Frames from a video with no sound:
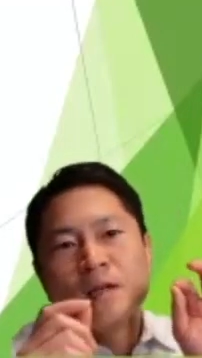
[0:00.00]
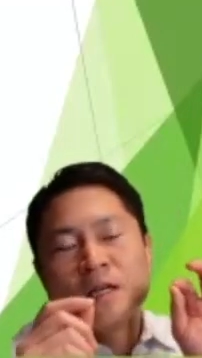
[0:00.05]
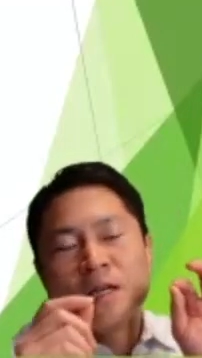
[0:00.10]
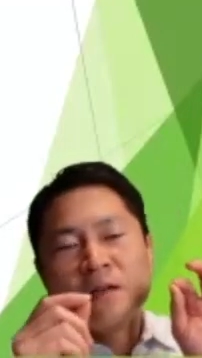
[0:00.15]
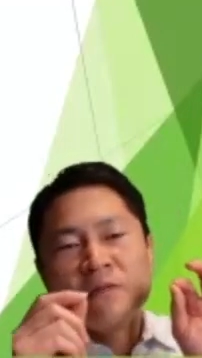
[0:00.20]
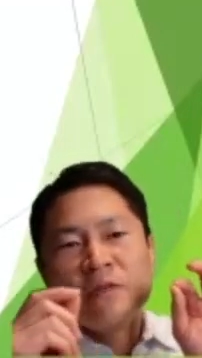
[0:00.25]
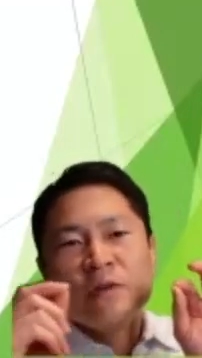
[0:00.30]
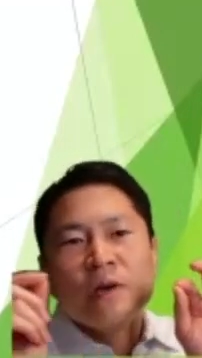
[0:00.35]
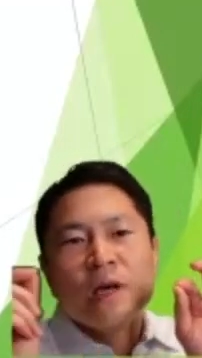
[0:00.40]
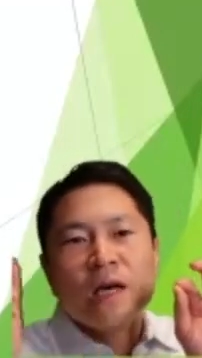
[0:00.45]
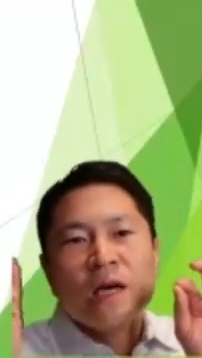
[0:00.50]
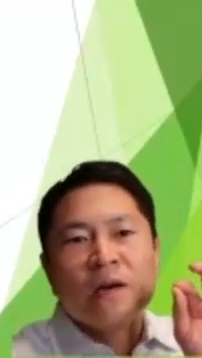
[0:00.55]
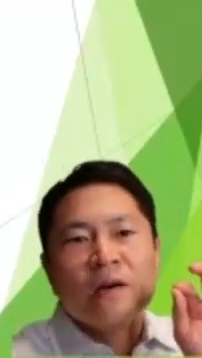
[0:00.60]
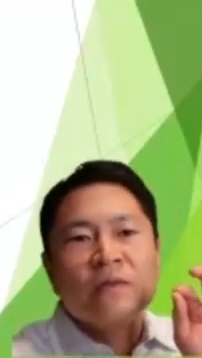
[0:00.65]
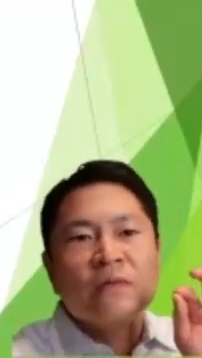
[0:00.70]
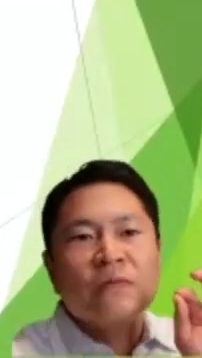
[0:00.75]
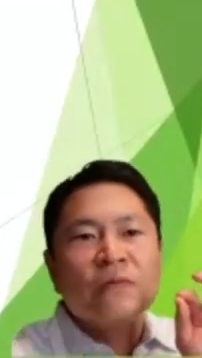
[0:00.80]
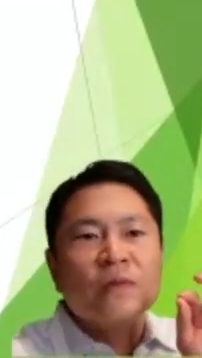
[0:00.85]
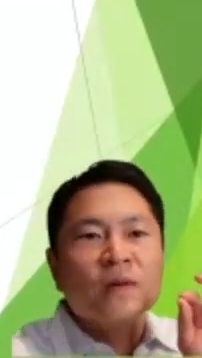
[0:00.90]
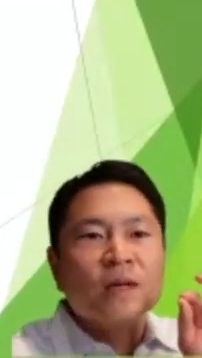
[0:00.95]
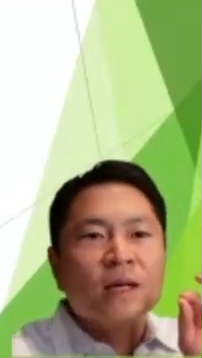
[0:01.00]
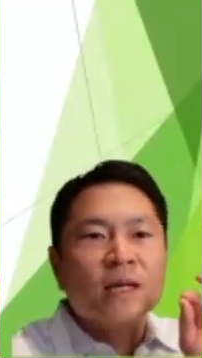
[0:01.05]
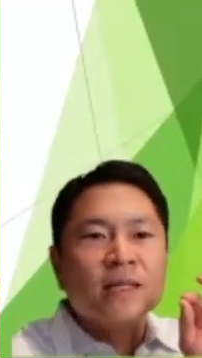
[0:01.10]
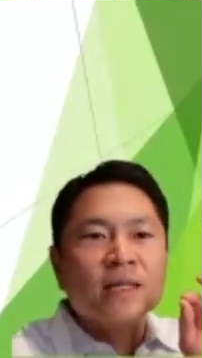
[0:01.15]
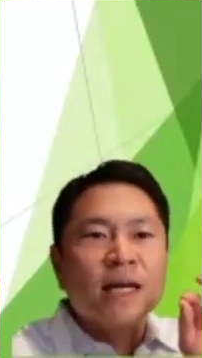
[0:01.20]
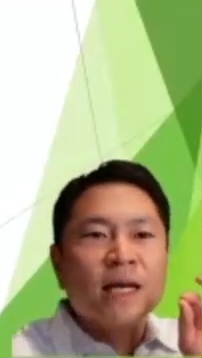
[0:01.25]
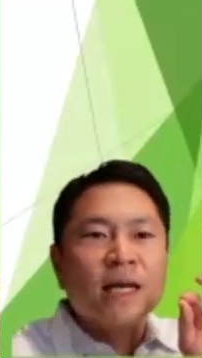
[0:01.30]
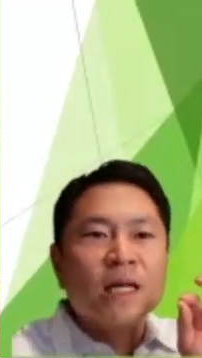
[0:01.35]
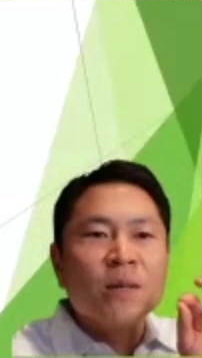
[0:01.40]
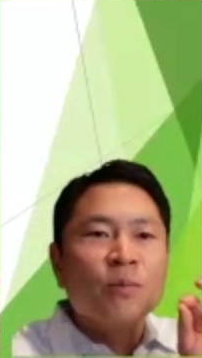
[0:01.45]
If you have a
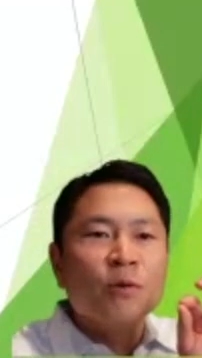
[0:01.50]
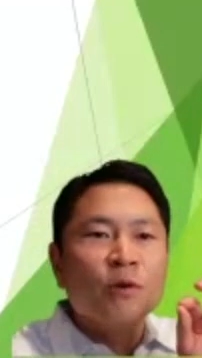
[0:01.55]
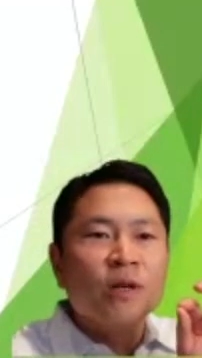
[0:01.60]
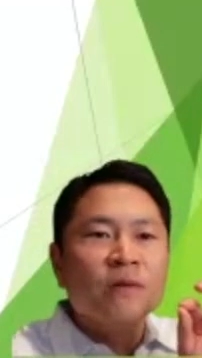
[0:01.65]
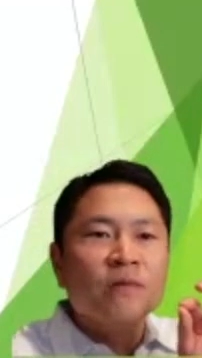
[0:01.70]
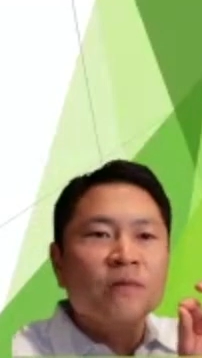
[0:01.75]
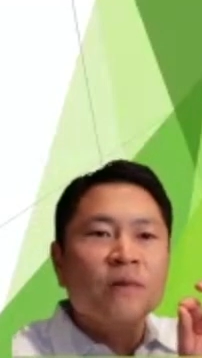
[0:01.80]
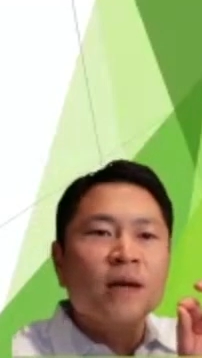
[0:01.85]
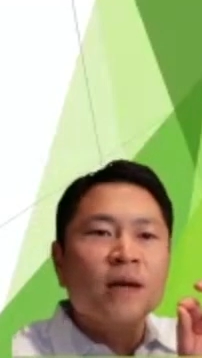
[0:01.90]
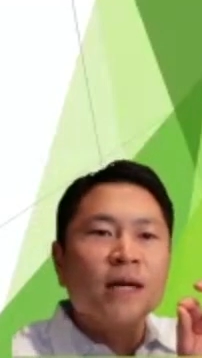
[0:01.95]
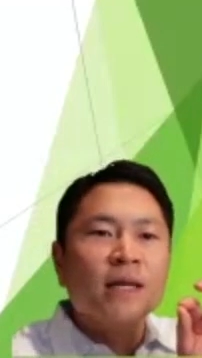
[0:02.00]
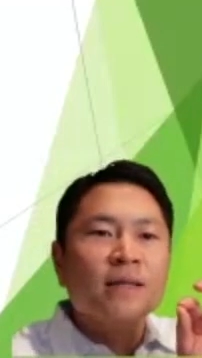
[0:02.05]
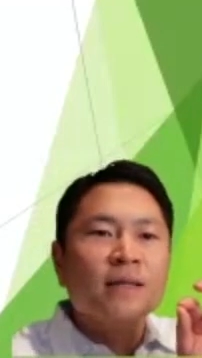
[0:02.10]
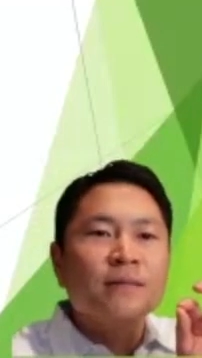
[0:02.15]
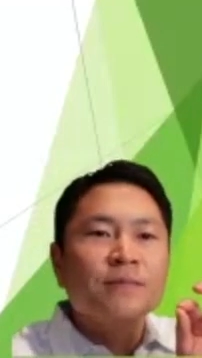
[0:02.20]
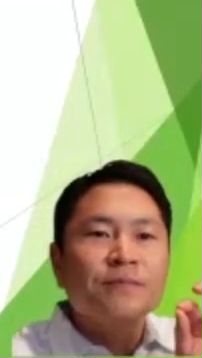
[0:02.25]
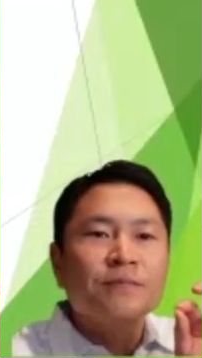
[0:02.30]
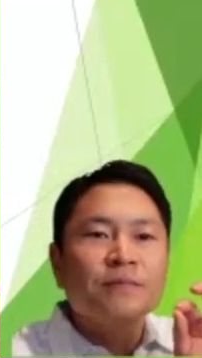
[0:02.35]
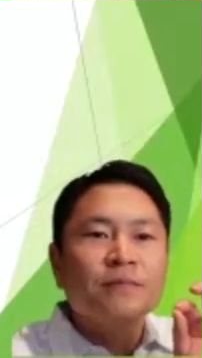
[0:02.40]
tiny point of light,